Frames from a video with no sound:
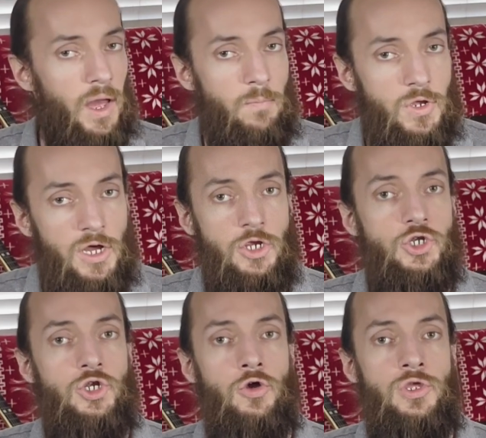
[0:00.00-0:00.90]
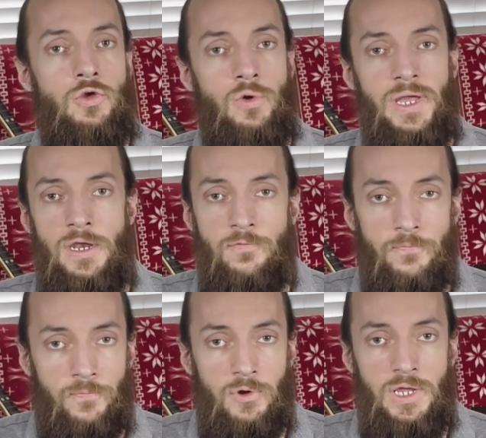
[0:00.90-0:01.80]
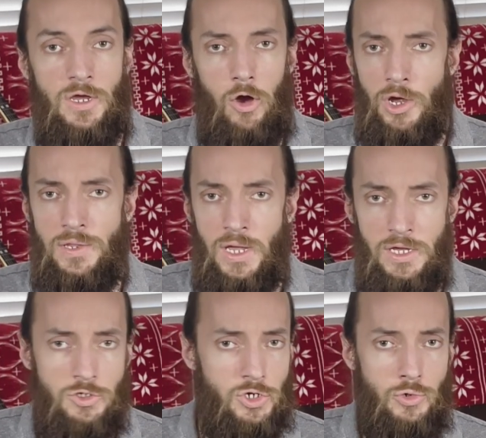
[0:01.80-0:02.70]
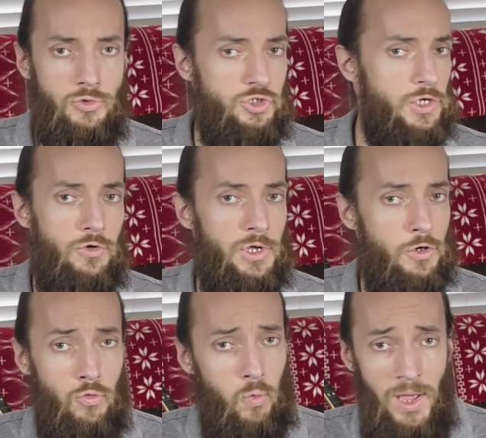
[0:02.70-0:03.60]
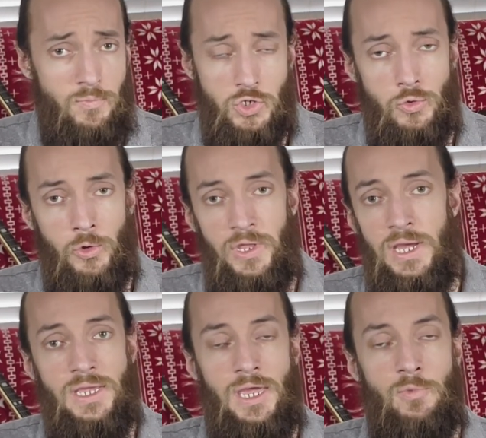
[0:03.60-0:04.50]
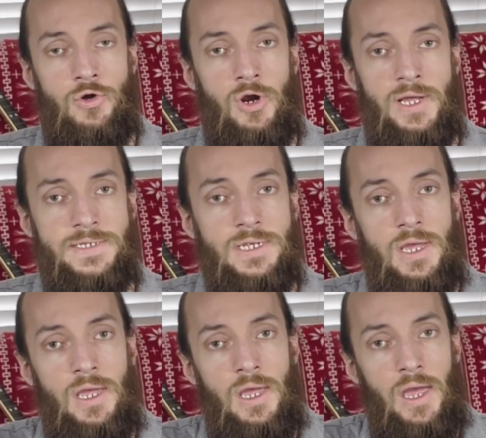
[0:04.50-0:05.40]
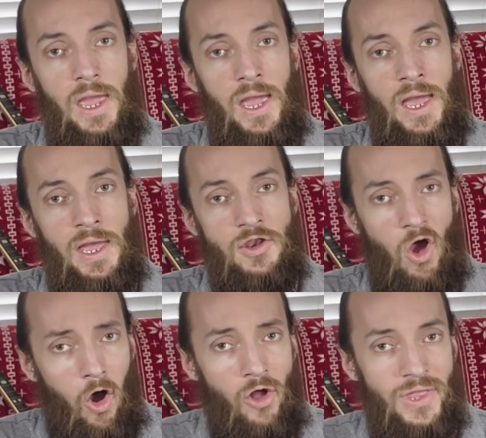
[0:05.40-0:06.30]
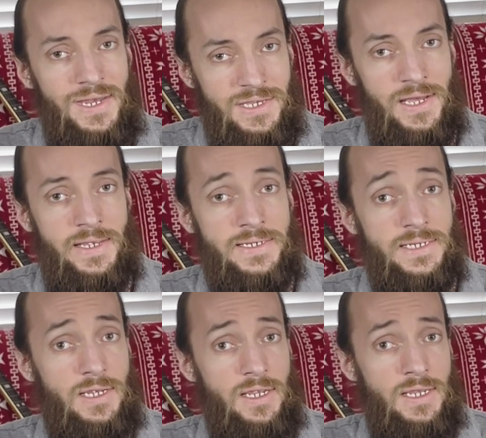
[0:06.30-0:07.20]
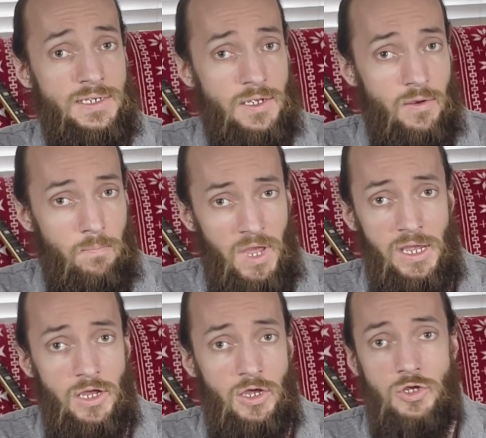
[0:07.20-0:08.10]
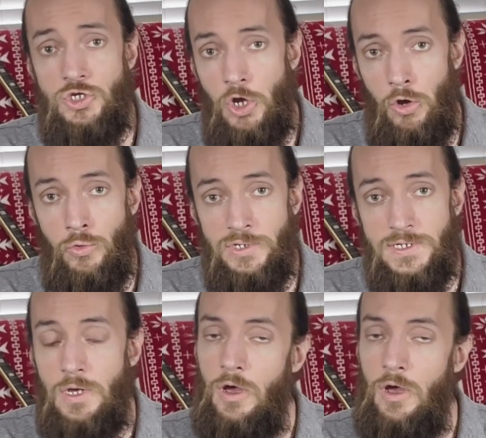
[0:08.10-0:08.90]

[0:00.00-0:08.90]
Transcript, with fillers: I'm going to show you in a free online tone generator web tool that I came across, and all it does is make tones.